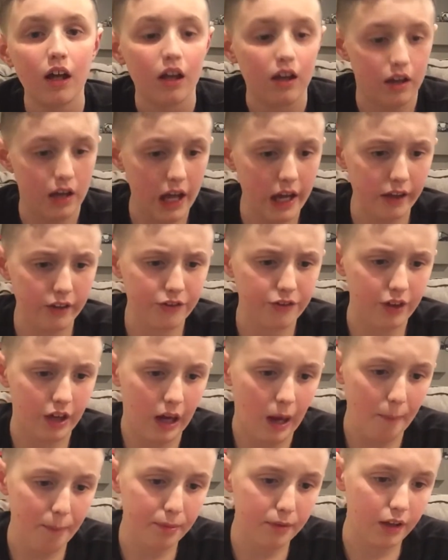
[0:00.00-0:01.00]
Next
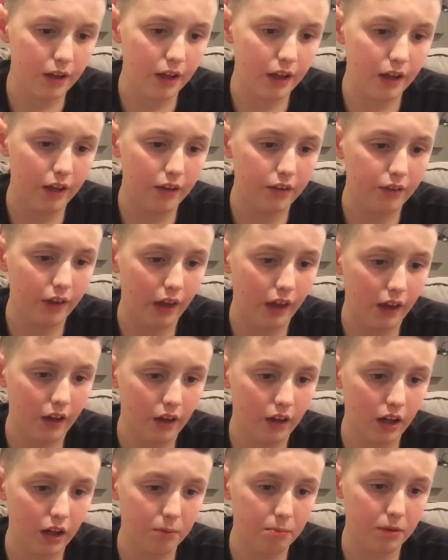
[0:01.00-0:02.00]
up is
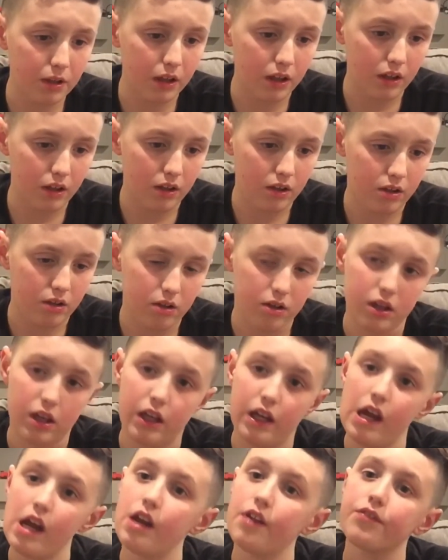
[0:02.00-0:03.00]
going to be
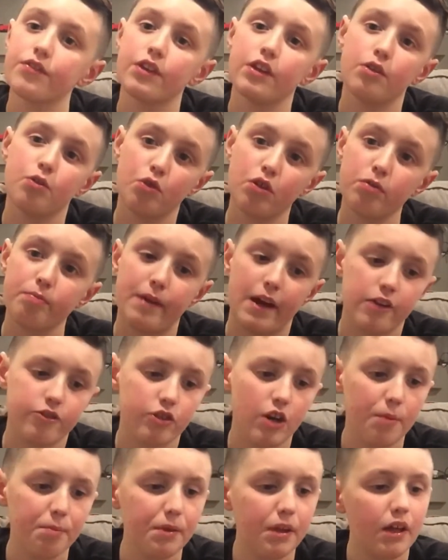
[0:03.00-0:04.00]
a NFC North
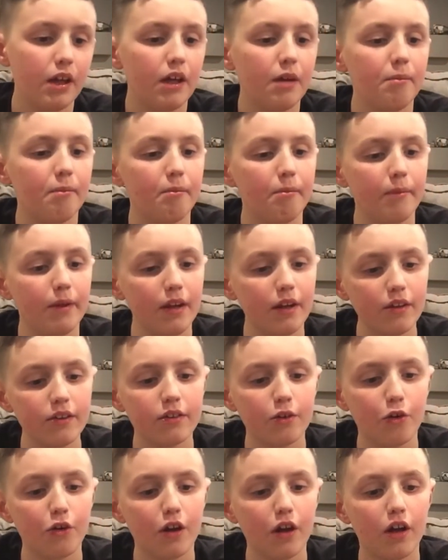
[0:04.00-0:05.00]
matchup,
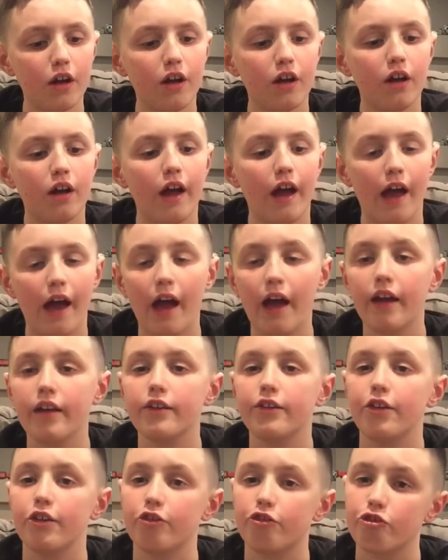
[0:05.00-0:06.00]
Minnesota
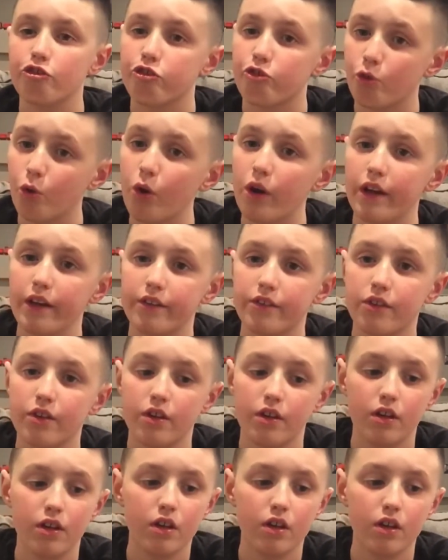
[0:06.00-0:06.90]
at Detroit.